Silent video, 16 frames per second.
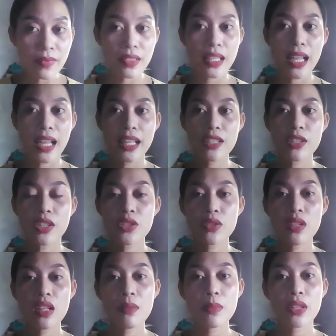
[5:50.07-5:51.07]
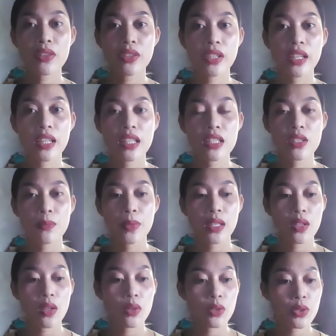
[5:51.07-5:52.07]
the instructional materials
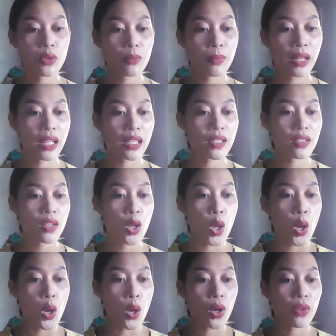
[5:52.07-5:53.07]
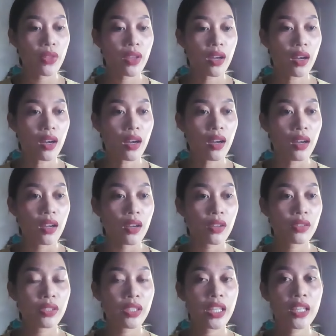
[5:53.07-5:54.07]
will also based on the
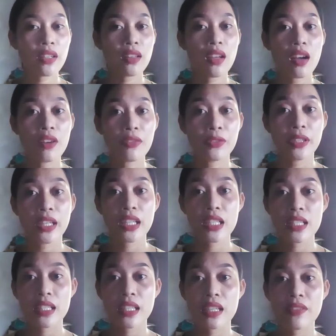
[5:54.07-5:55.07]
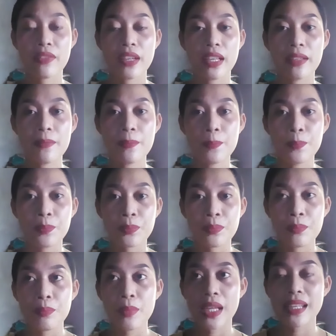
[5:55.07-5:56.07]
curricula offerings given
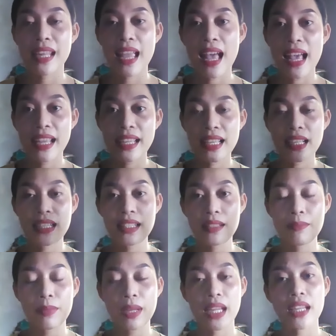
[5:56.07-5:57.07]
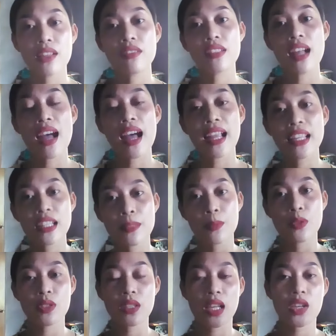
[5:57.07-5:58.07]
by on the
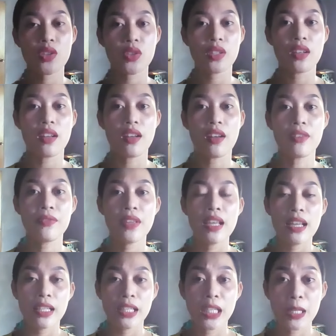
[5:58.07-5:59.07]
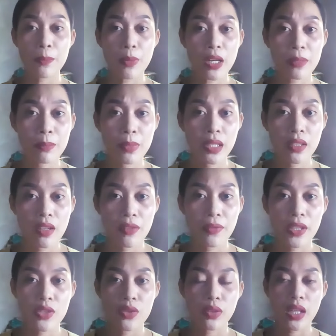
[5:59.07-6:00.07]
highest position of the Department of
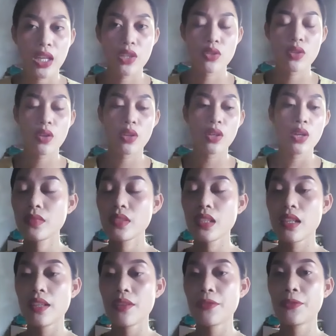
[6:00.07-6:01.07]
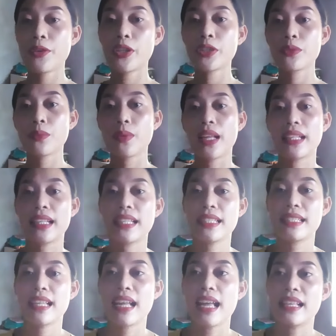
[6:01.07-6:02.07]
Education. Fourth one
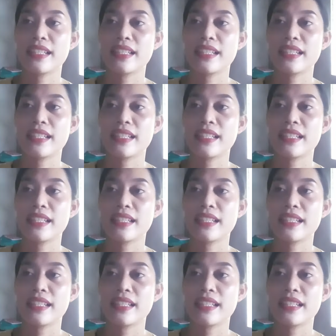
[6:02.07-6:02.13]
is the